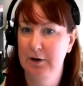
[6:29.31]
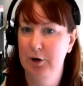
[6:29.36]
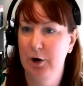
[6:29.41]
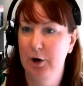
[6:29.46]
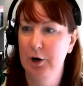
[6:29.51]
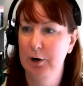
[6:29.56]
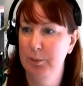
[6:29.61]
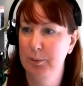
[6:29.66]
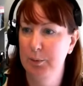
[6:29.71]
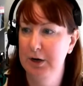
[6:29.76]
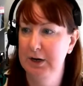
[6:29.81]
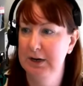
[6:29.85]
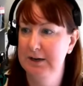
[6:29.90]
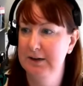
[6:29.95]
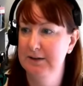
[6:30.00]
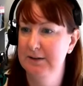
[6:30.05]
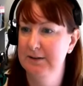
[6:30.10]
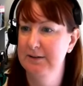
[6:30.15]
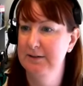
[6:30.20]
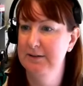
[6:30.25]

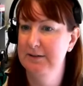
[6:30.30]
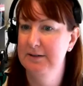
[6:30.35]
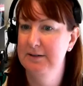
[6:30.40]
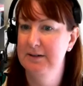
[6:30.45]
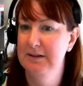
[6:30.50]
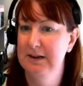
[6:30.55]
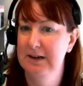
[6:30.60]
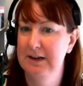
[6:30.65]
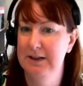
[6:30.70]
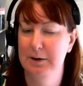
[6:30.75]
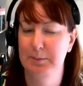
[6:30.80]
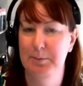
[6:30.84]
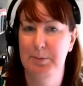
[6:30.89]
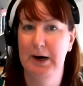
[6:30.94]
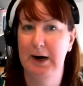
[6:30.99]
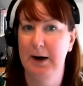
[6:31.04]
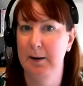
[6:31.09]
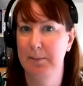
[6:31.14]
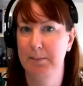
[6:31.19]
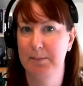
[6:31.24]
co-workers at the
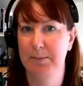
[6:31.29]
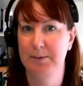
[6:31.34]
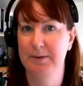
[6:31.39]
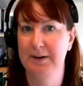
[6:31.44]
pub